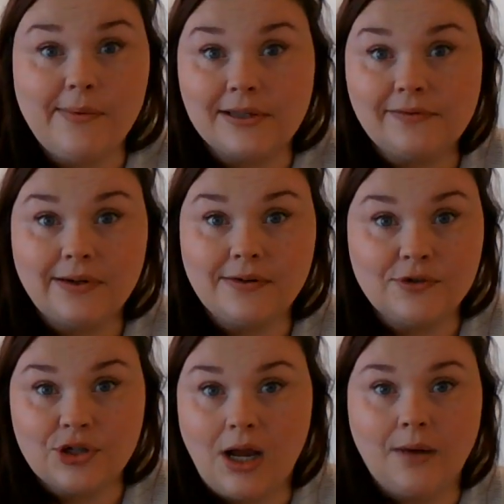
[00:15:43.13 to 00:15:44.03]
he has to find a
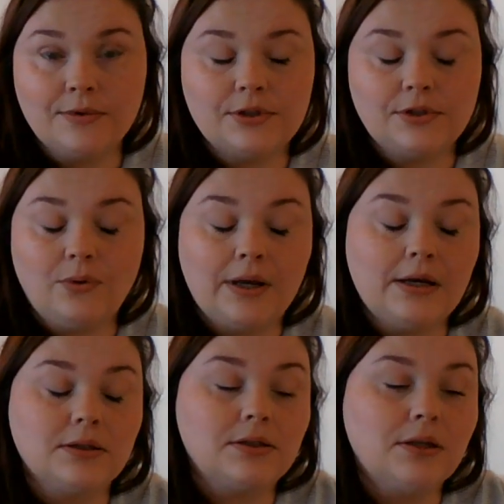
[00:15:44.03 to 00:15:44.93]
different job. It's just the way
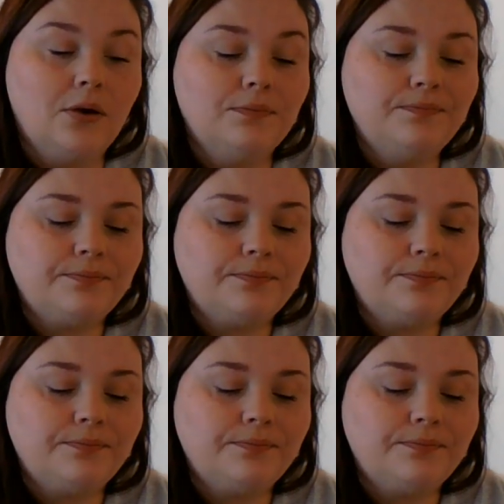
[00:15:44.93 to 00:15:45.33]
it is. So,